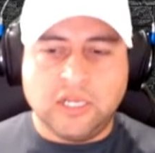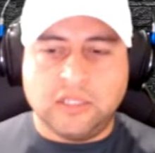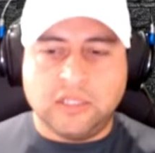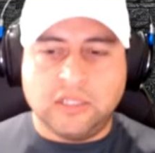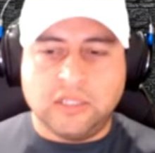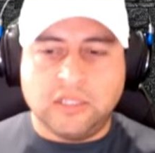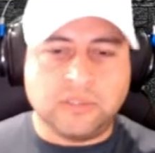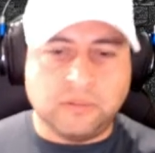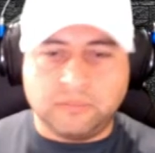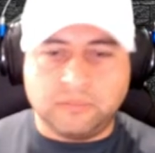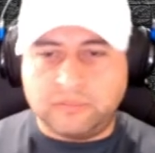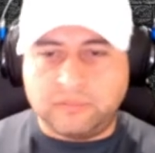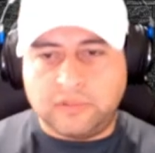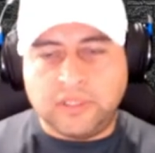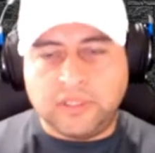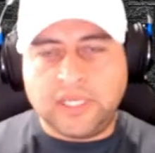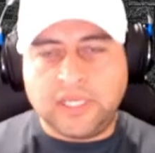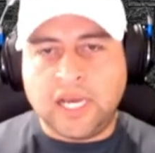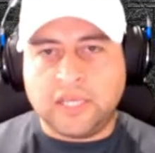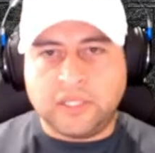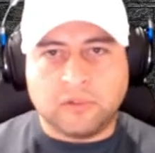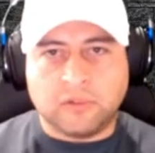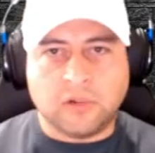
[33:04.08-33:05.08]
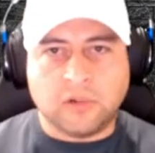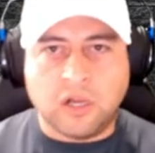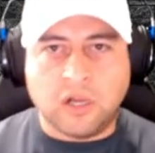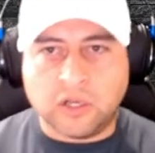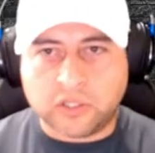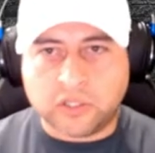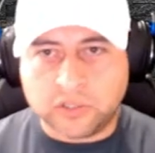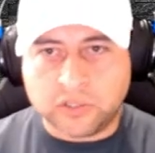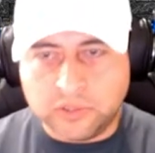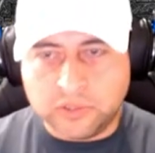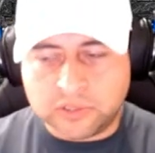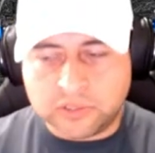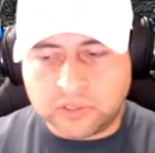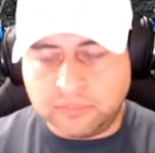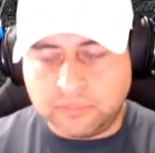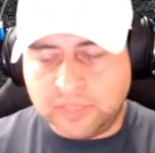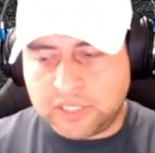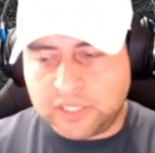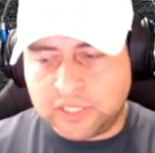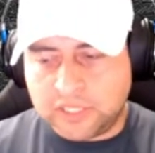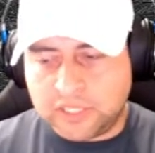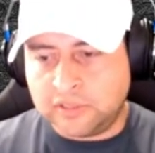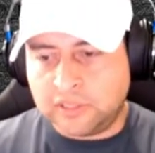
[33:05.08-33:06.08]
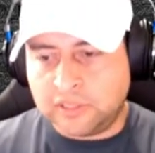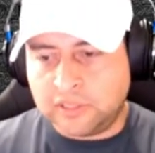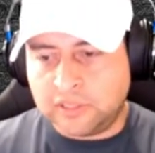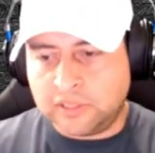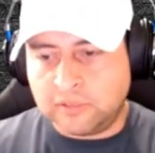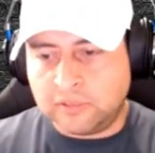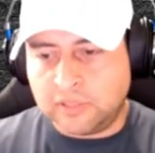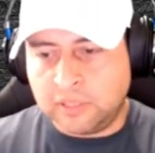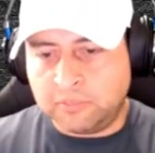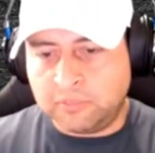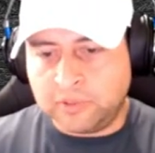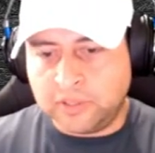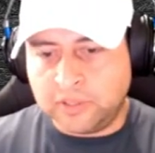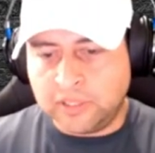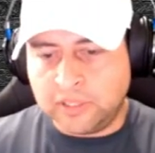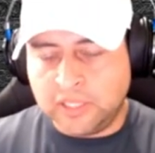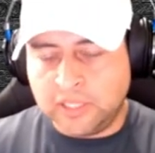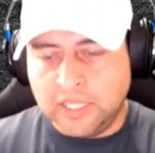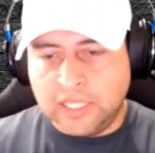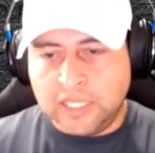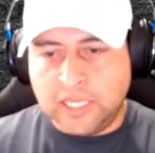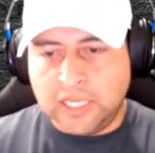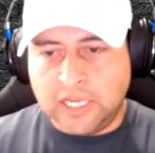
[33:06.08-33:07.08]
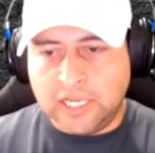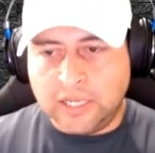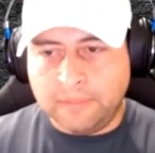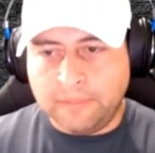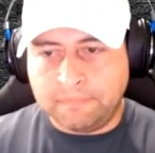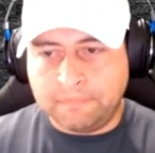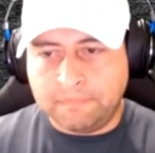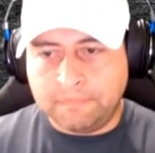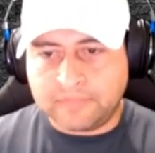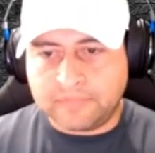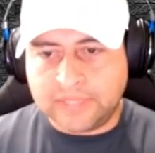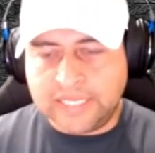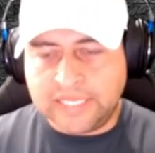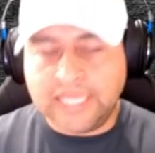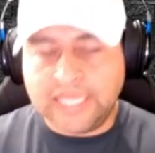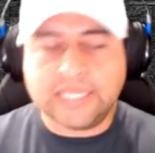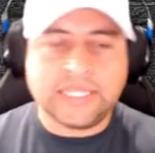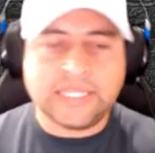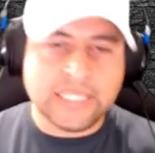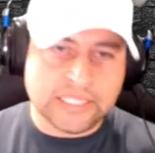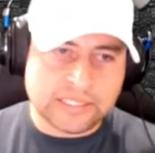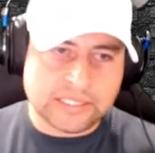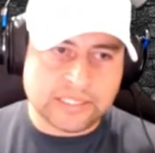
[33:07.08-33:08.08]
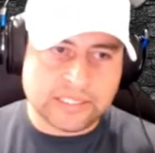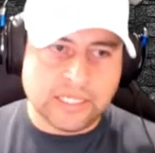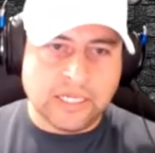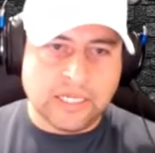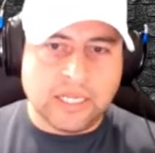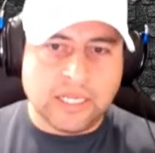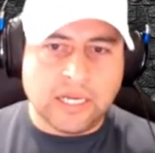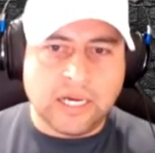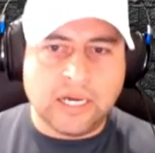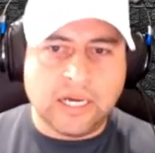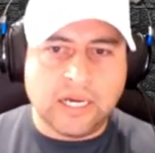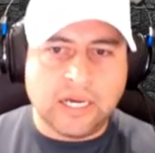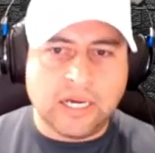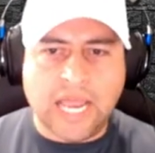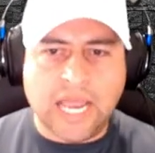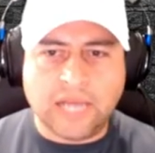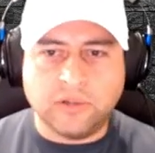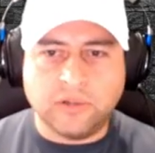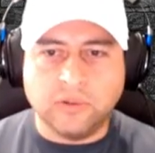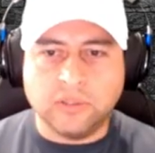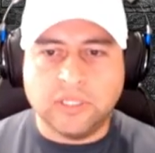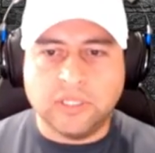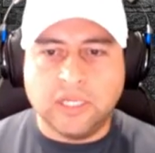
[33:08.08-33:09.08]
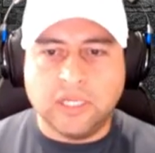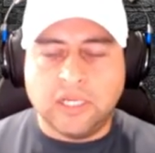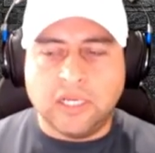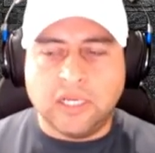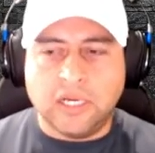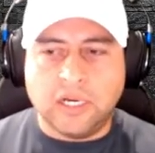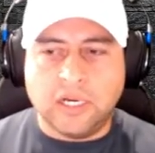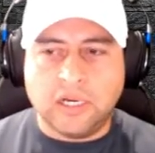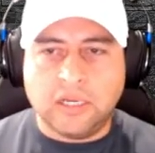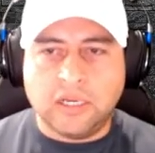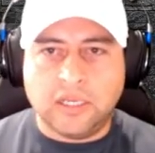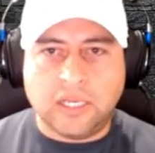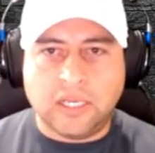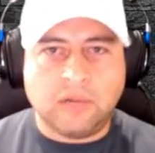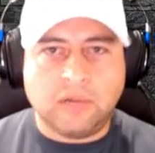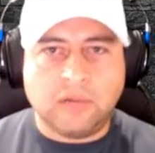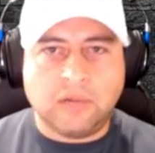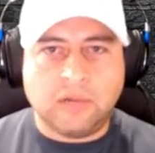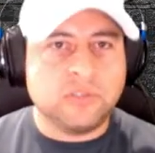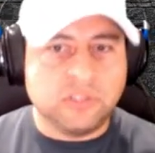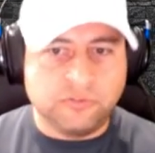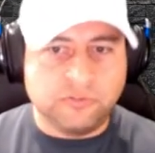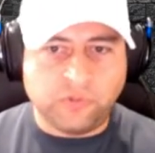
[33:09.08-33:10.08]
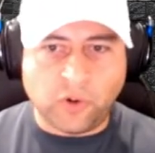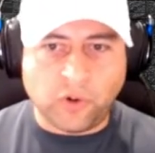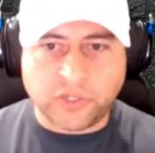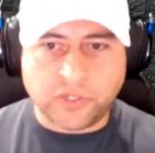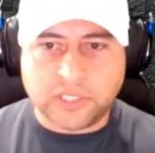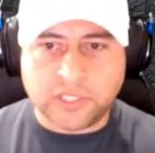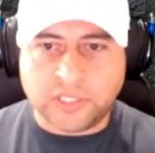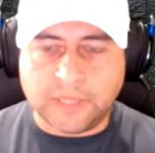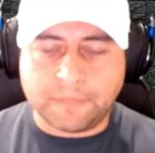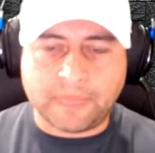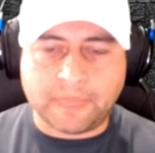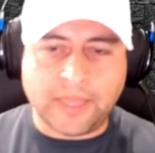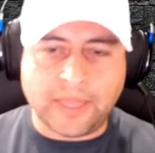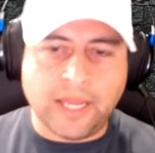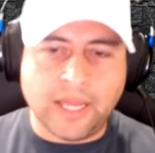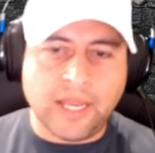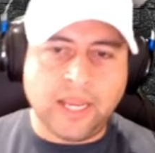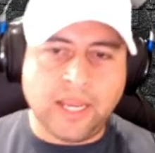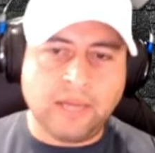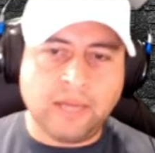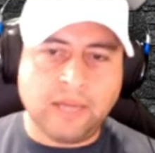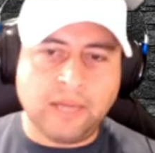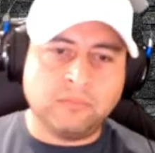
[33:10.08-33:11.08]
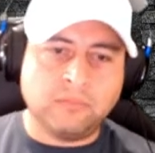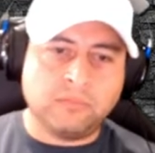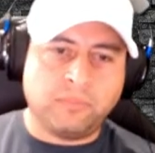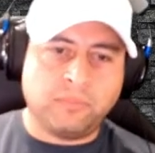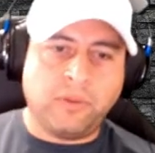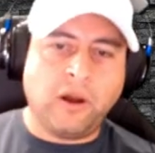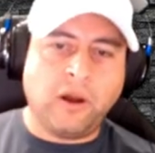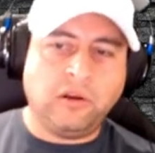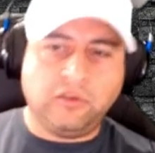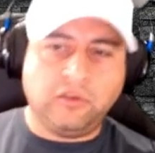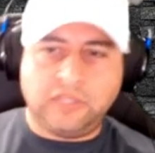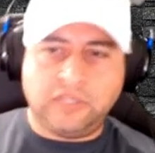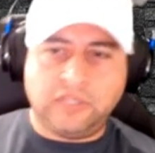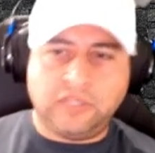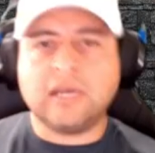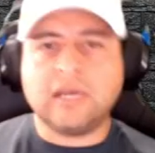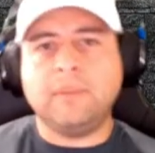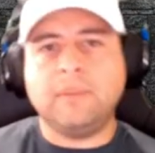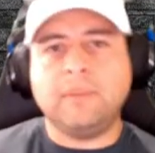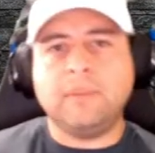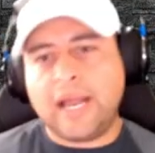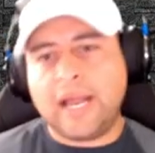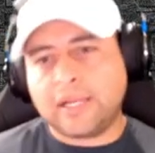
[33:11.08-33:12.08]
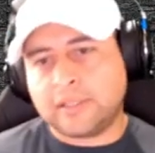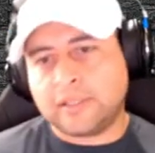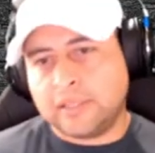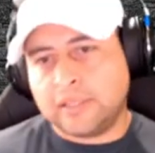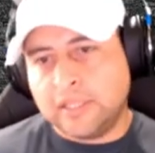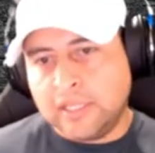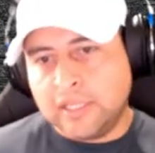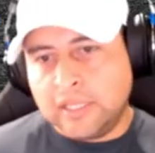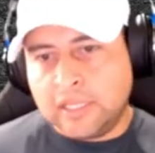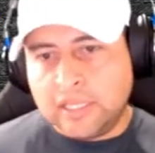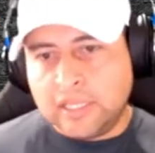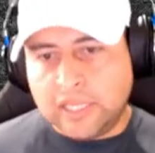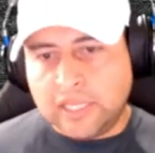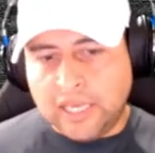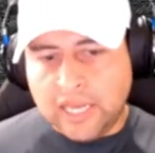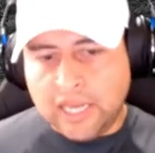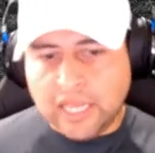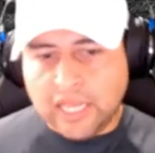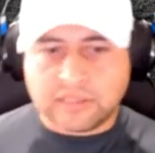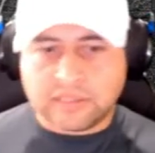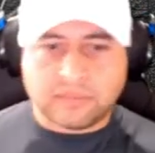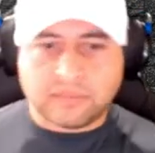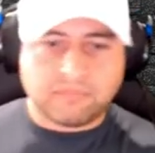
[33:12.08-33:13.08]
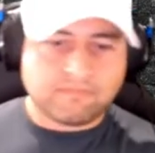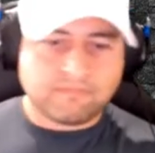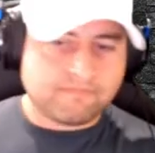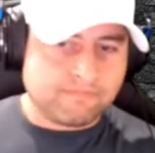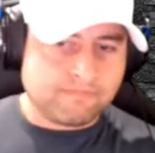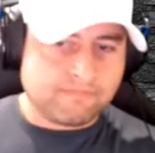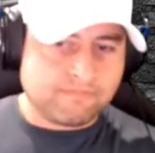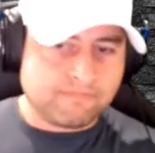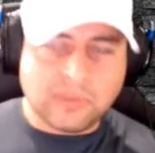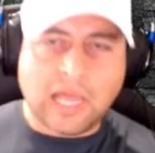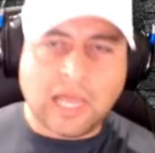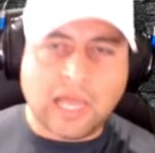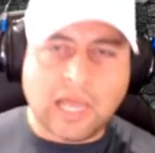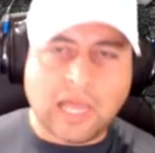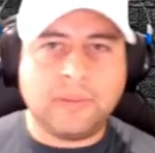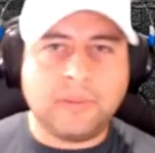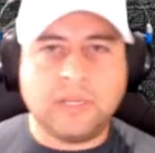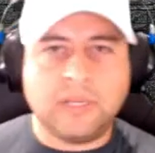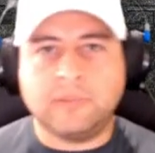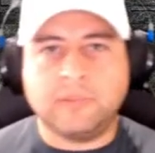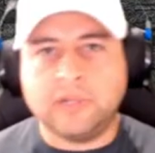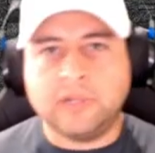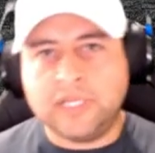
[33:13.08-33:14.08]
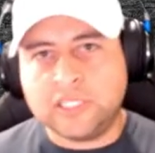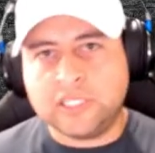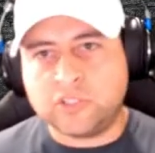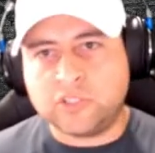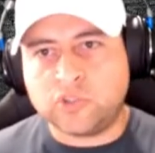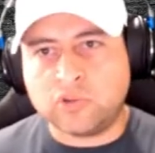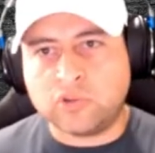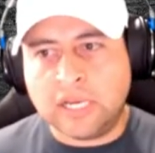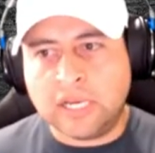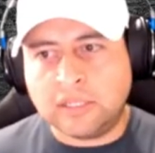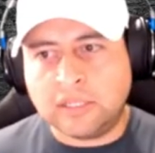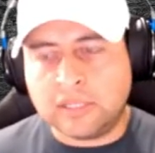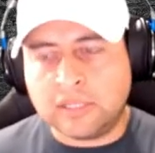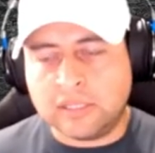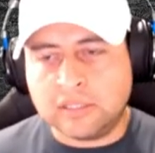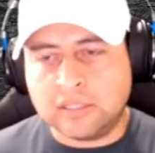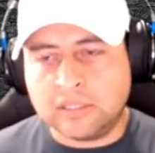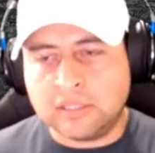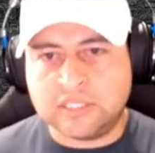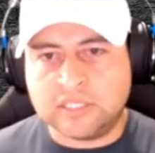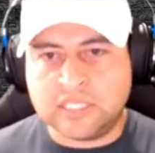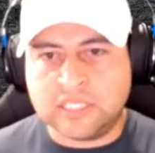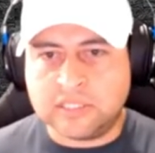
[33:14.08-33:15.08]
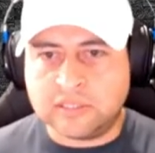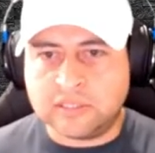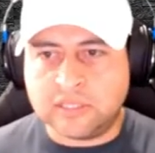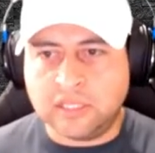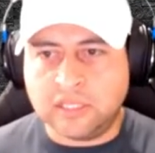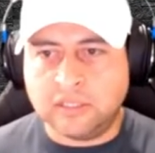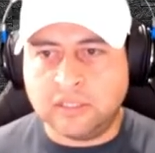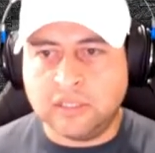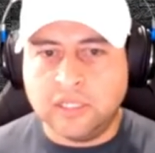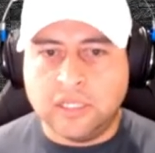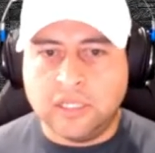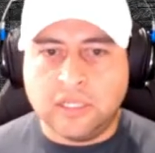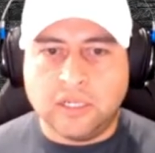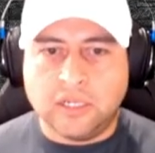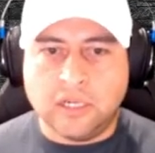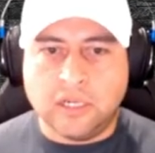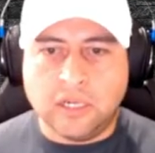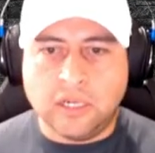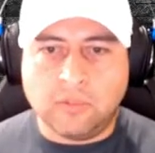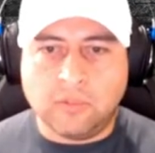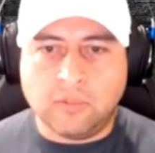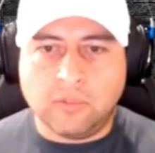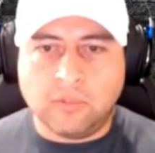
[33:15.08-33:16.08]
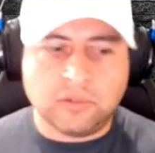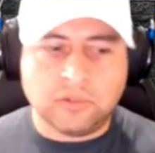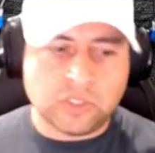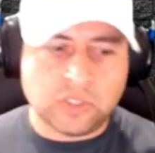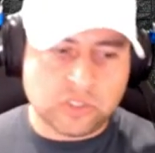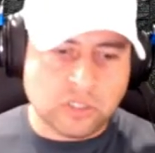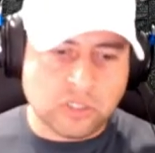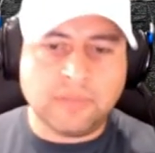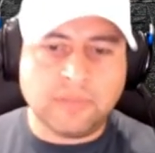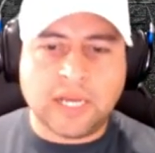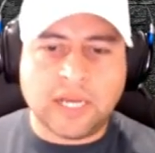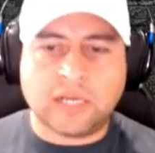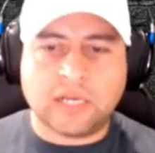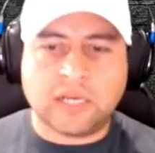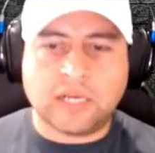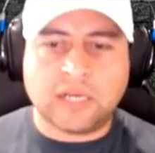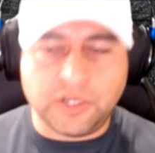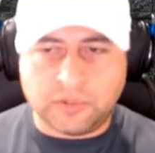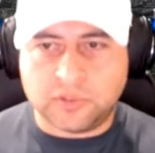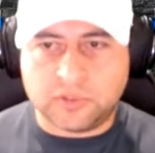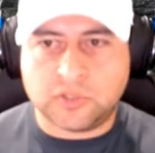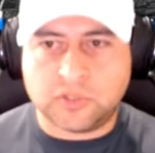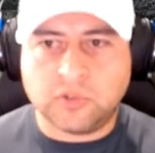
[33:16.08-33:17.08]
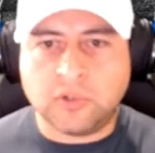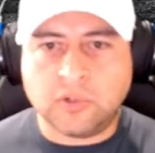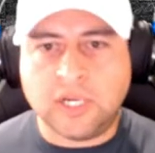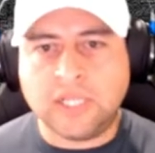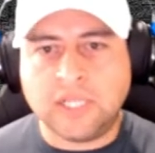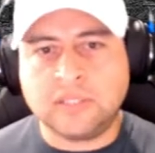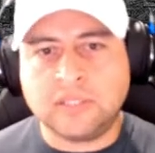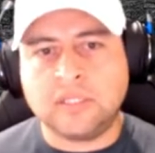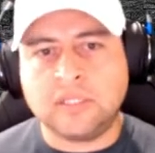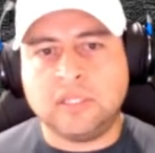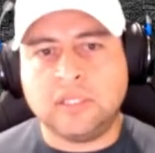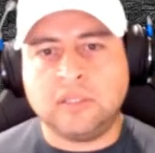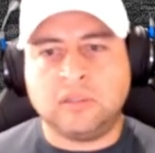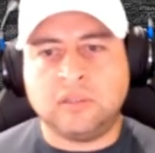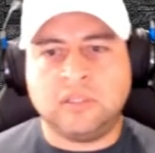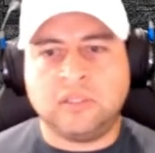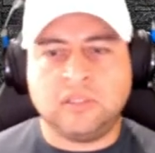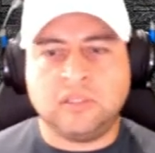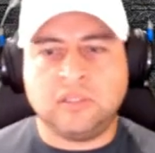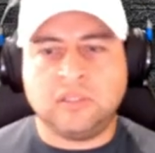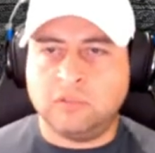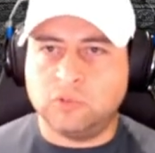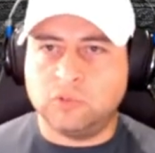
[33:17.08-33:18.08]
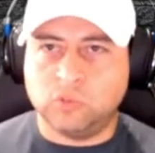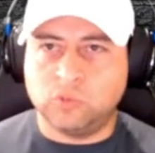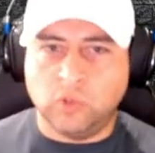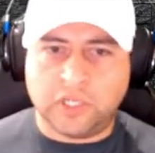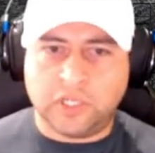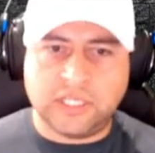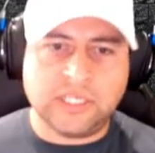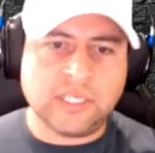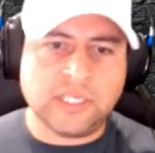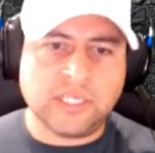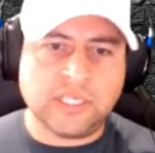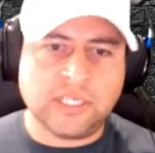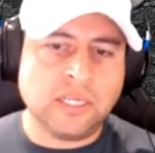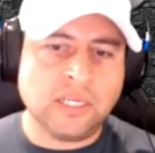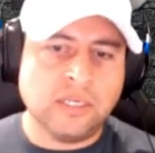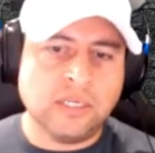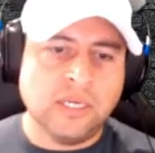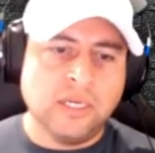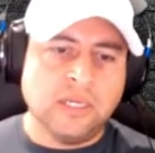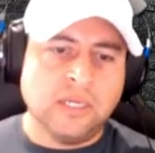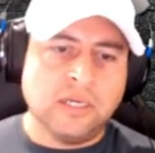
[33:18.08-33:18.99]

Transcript: So yeah, they were all in cahoots to make sure that they were able to get this handled. It was unfortunate, and Parler did come back. It has not been able to hit stride since then. When it was turned back on, it was great. The thing was working again.